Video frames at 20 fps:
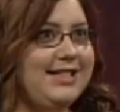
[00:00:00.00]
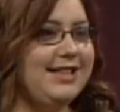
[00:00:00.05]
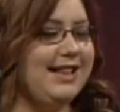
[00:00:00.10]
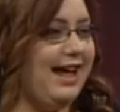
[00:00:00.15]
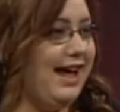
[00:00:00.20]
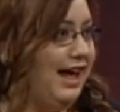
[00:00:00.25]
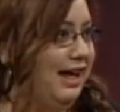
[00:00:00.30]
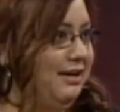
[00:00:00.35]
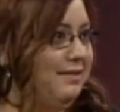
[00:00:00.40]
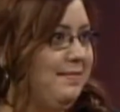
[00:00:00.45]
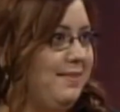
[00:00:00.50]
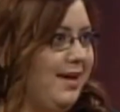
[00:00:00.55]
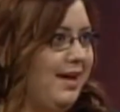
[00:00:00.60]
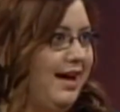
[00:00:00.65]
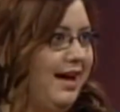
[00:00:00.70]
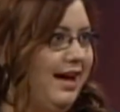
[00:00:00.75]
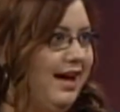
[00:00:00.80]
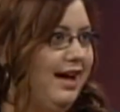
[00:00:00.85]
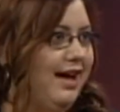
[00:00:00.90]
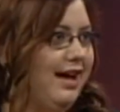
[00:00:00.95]
Lab,
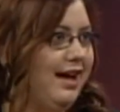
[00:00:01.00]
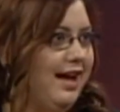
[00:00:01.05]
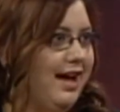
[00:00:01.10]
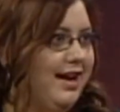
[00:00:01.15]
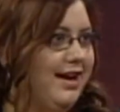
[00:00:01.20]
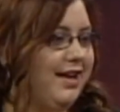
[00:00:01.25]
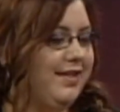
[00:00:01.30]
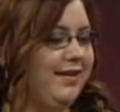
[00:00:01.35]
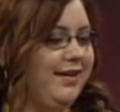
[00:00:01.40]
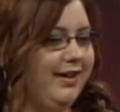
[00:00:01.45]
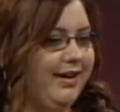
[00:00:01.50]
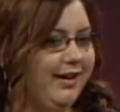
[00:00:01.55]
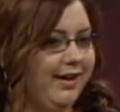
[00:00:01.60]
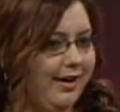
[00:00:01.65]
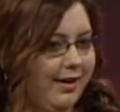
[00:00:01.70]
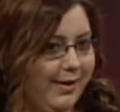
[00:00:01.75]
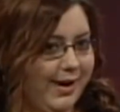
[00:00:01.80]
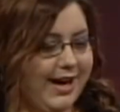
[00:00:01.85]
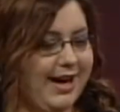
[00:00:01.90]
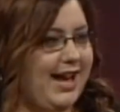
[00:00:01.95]

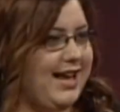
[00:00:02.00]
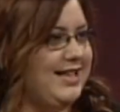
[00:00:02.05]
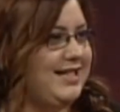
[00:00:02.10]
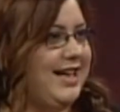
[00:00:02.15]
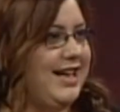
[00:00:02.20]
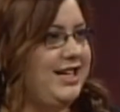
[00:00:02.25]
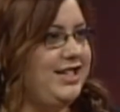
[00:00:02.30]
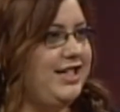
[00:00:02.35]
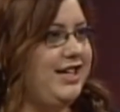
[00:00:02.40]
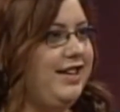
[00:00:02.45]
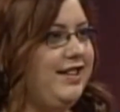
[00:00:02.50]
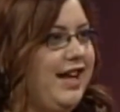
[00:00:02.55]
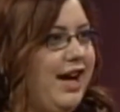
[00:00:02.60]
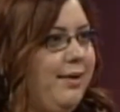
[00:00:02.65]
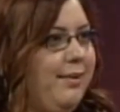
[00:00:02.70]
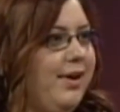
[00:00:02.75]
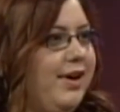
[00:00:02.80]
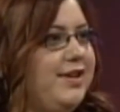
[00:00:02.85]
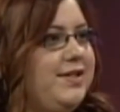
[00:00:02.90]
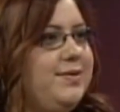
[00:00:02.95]
another organization
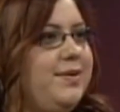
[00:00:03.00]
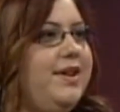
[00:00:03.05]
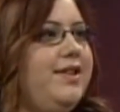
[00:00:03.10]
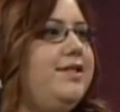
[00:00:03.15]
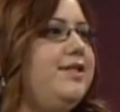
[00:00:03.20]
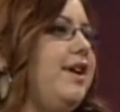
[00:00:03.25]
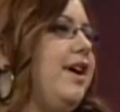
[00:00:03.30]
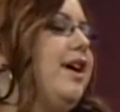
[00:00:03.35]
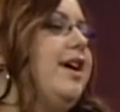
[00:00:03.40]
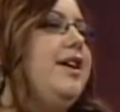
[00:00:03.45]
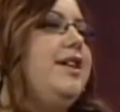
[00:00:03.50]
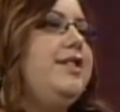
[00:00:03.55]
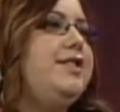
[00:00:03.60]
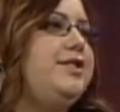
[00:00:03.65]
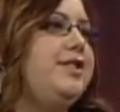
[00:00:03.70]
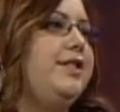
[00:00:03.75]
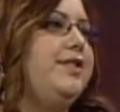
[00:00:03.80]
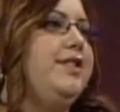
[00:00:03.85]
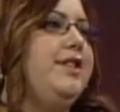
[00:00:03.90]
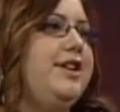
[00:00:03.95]
that works with
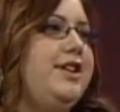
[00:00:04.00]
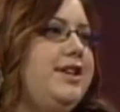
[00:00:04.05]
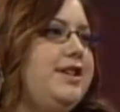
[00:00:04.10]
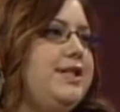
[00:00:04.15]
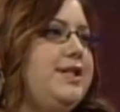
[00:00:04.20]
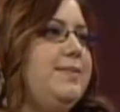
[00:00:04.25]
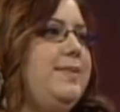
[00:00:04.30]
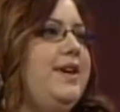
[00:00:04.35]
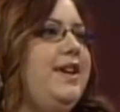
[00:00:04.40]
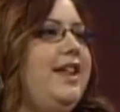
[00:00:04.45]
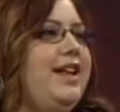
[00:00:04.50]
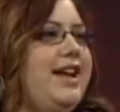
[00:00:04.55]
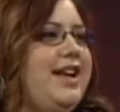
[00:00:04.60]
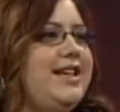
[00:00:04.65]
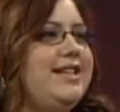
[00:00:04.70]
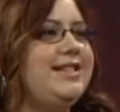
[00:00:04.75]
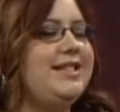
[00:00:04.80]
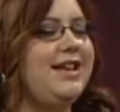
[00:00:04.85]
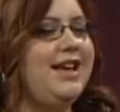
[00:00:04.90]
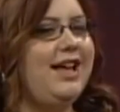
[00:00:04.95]
children and
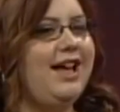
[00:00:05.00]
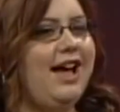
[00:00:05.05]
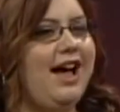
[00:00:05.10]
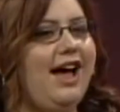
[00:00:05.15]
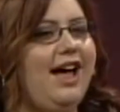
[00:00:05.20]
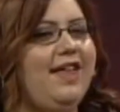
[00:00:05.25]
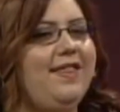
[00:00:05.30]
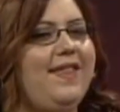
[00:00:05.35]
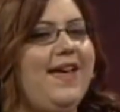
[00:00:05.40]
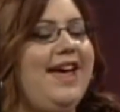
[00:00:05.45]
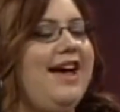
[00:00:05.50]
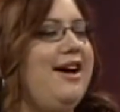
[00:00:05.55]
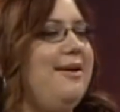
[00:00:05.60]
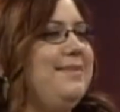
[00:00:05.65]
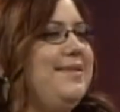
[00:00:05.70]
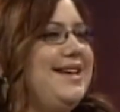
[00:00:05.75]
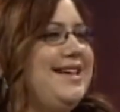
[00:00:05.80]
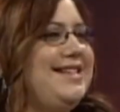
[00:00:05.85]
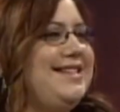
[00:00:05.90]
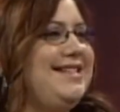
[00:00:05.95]
disabilities, they
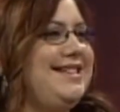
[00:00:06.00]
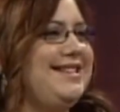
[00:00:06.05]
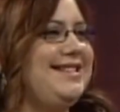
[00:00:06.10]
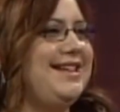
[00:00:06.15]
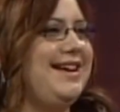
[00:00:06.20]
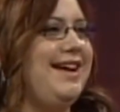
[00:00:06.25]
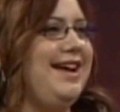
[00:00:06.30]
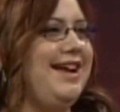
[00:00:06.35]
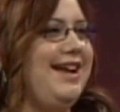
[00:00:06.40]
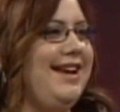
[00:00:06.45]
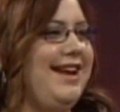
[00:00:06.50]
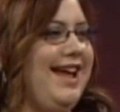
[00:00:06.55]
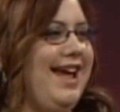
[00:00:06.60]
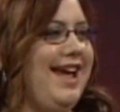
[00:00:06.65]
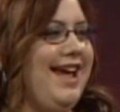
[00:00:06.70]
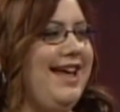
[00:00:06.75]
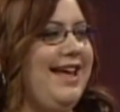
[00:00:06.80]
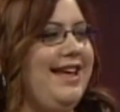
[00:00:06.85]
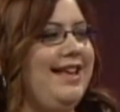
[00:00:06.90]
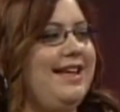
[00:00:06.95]
helped us design
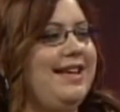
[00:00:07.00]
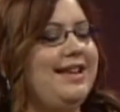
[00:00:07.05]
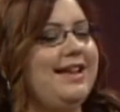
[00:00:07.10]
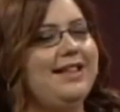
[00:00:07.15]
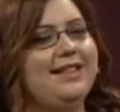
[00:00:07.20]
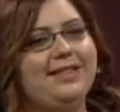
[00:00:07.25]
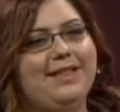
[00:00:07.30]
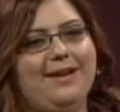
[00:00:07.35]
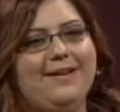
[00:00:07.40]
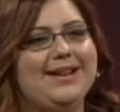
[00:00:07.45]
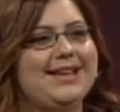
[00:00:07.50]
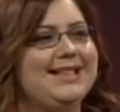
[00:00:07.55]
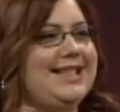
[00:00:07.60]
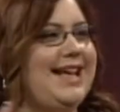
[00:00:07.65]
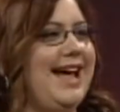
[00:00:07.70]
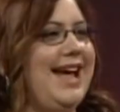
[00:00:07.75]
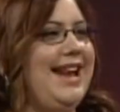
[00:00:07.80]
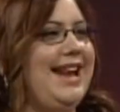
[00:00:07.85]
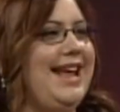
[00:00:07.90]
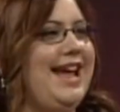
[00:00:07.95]
a low
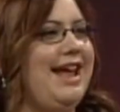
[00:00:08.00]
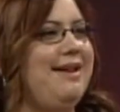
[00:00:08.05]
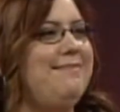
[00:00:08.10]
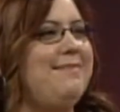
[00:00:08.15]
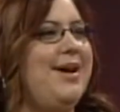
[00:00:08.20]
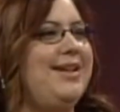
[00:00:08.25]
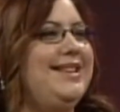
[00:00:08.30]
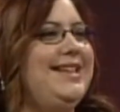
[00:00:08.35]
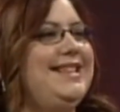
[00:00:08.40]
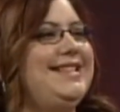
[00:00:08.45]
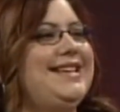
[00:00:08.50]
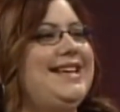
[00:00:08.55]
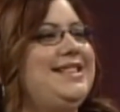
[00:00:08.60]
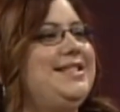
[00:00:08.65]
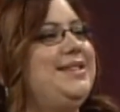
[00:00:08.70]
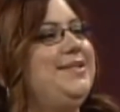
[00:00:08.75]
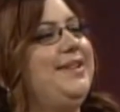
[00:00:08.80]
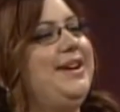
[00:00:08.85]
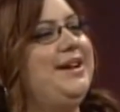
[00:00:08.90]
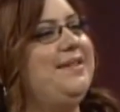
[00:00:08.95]
anxiety and
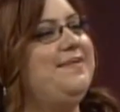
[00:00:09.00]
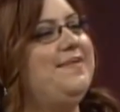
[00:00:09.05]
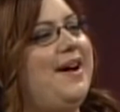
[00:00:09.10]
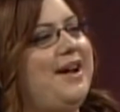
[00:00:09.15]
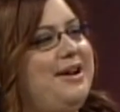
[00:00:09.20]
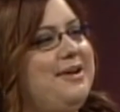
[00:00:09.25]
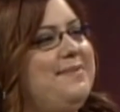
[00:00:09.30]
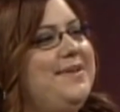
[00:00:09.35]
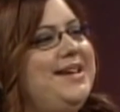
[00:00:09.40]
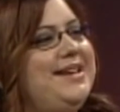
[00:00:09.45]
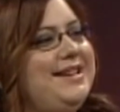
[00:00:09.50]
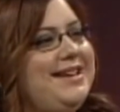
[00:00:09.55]
multisensory environment.